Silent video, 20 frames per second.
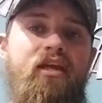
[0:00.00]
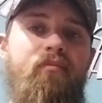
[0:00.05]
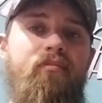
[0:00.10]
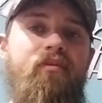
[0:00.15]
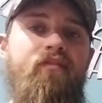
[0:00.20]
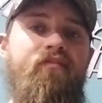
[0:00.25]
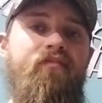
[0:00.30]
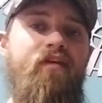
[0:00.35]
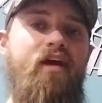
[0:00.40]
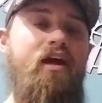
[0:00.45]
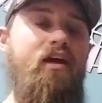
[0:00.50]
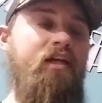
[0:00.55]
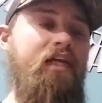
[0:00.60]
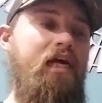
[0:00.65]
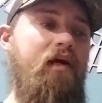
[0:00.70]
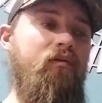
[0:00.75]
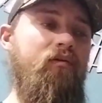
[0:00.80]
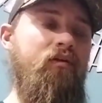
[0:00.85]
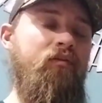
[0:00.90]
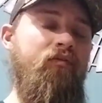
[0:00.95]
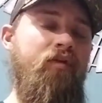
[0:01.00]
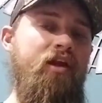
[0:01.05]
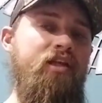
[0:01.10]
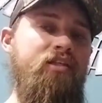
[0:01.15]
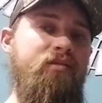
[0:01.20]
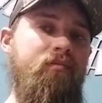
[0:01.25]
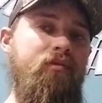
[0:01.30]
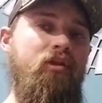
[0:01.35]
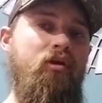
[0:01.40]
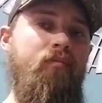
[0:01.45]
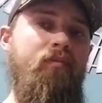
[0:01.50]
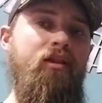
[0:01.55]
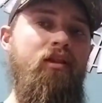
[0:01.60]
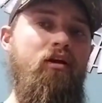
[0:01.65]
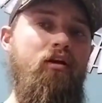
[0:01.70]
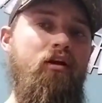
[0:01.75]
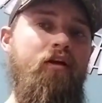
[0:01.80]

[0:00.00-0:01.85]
get them to fatten out and raise them a little bit